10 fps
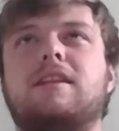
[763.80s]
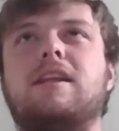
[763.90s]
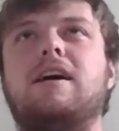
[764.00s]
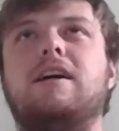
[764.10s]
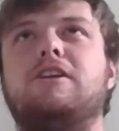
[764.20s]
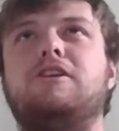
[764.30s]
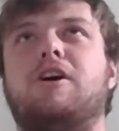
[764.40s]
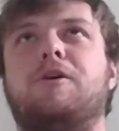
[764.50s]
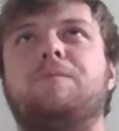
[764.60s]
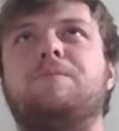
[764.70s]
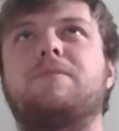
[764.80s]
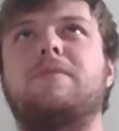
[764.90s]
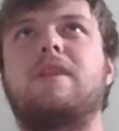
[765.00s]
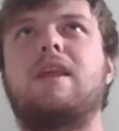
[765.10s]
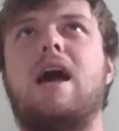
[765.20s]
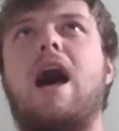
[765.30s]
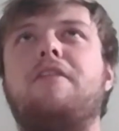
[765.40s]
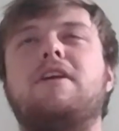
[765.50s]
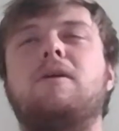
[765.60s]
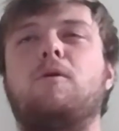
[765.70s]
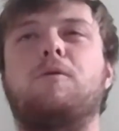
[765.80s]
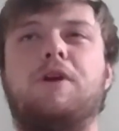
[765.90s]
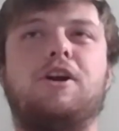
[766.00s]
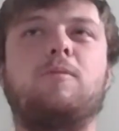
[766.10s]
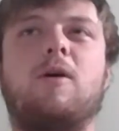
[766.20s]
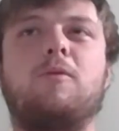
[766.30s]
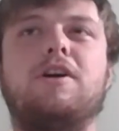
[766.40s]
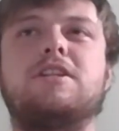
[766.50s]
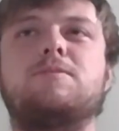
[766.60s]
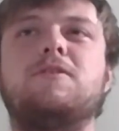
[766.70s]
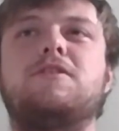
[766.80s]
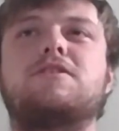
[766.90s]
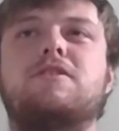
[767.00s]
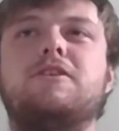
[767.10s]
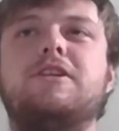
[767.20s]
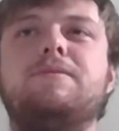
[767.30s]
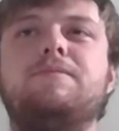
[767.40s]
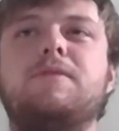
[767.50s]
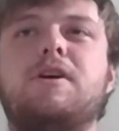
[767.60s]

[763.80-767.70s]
that I think what we're hearing about Braden Smith is good,